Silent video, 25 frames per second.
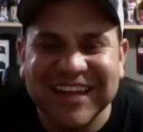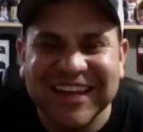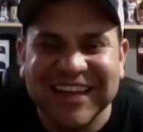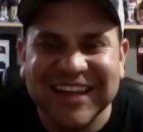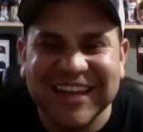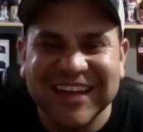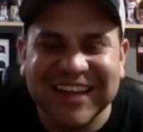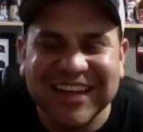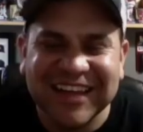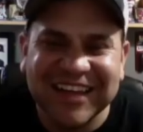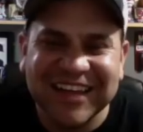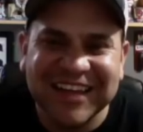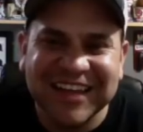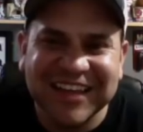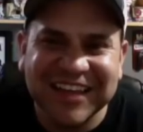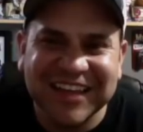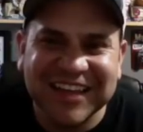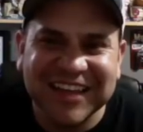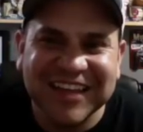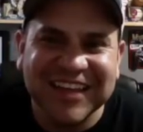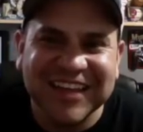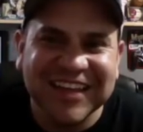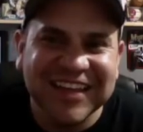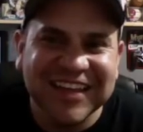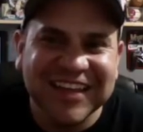
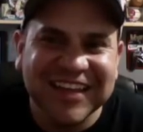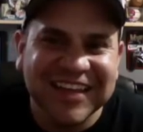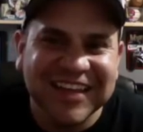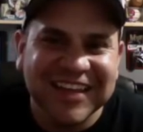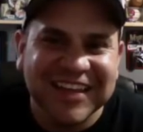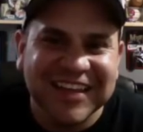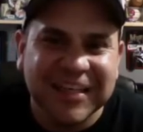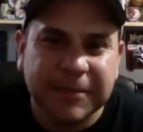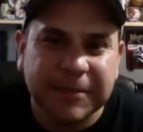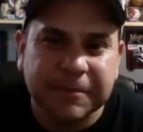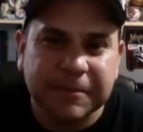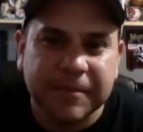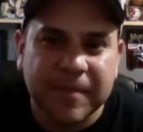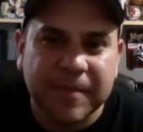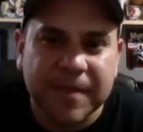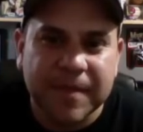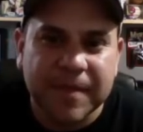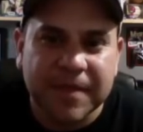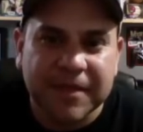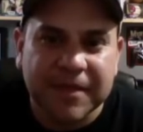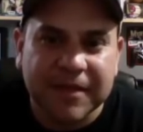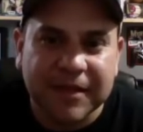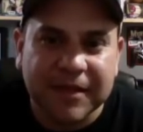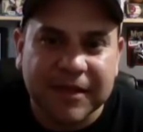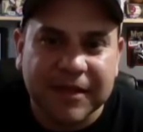
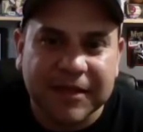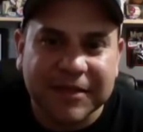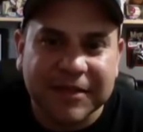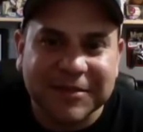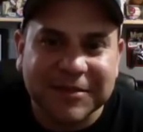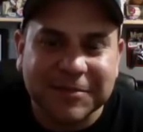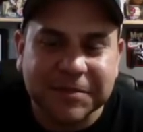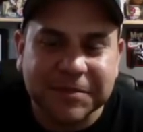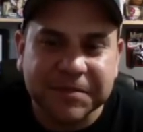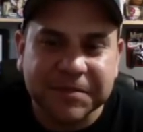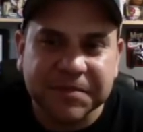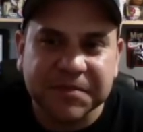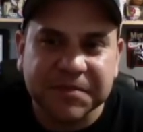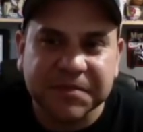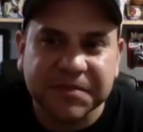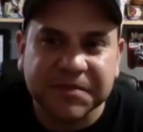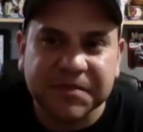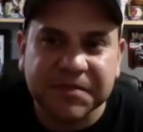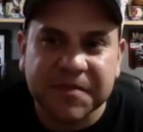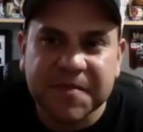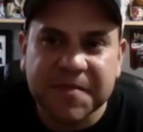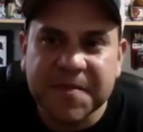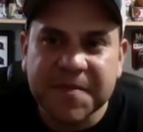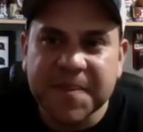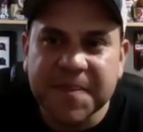
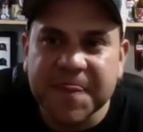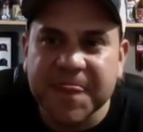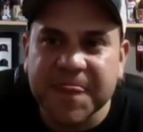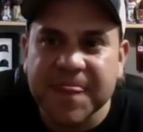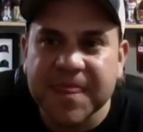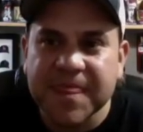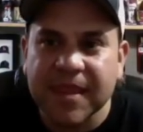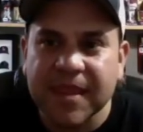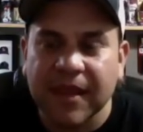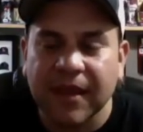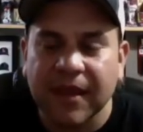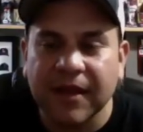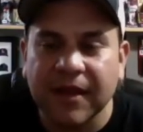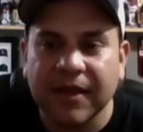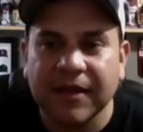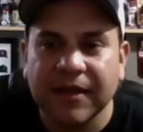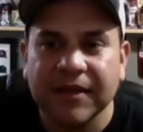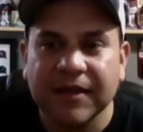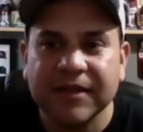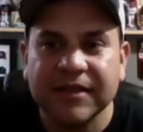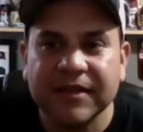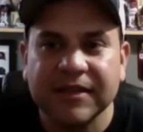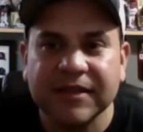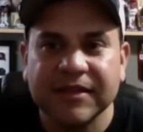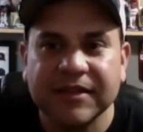
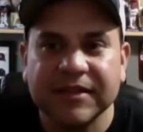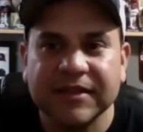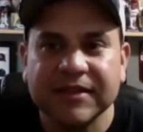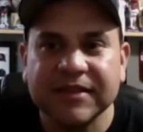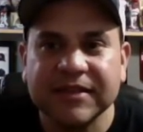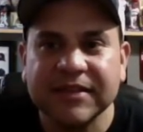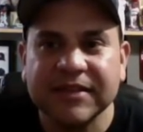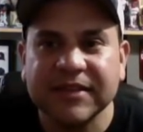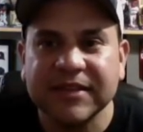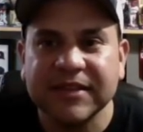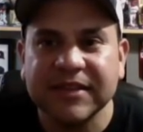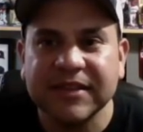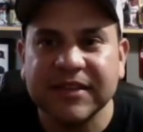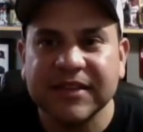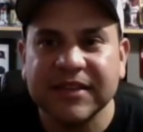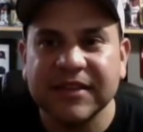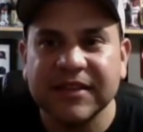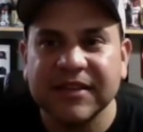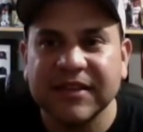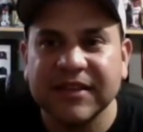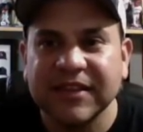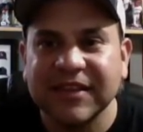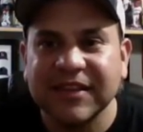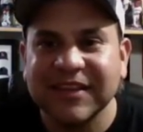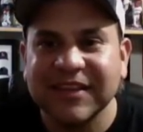
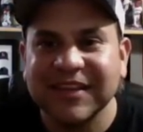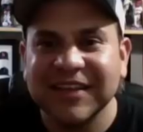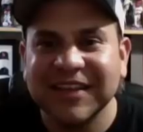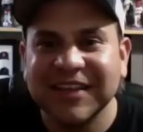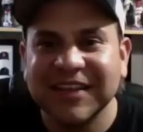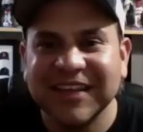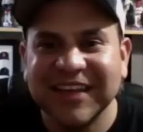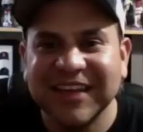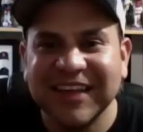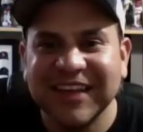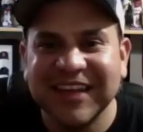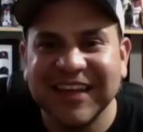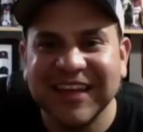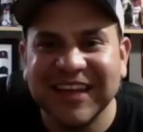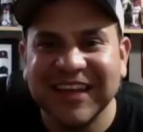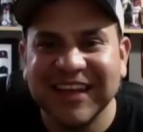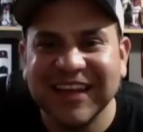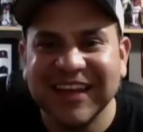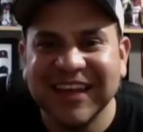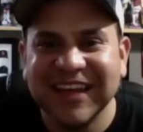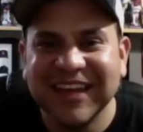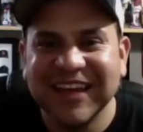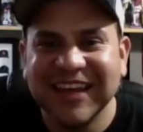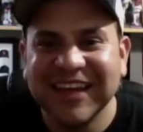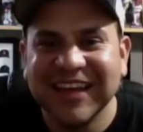
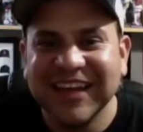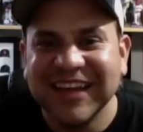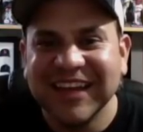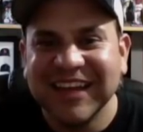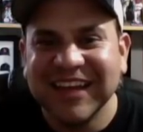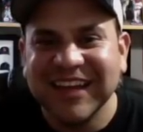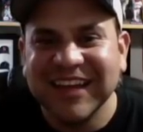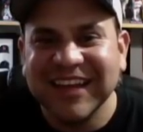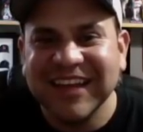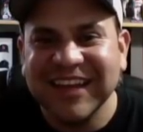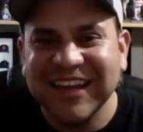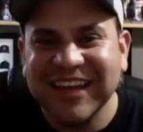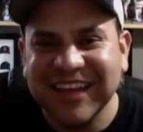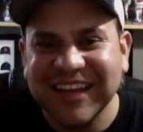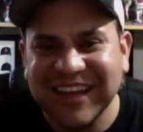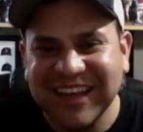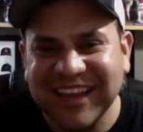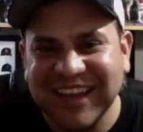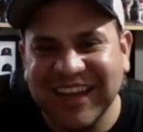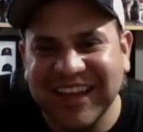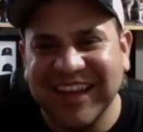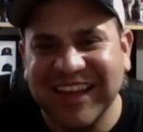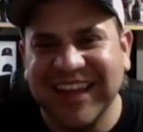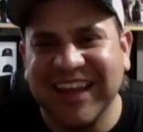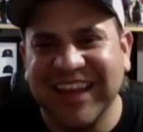
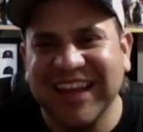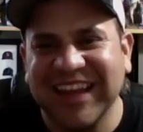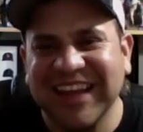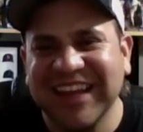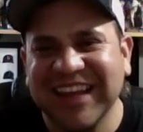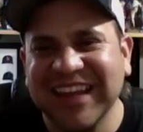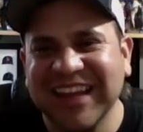This person isn't speaking.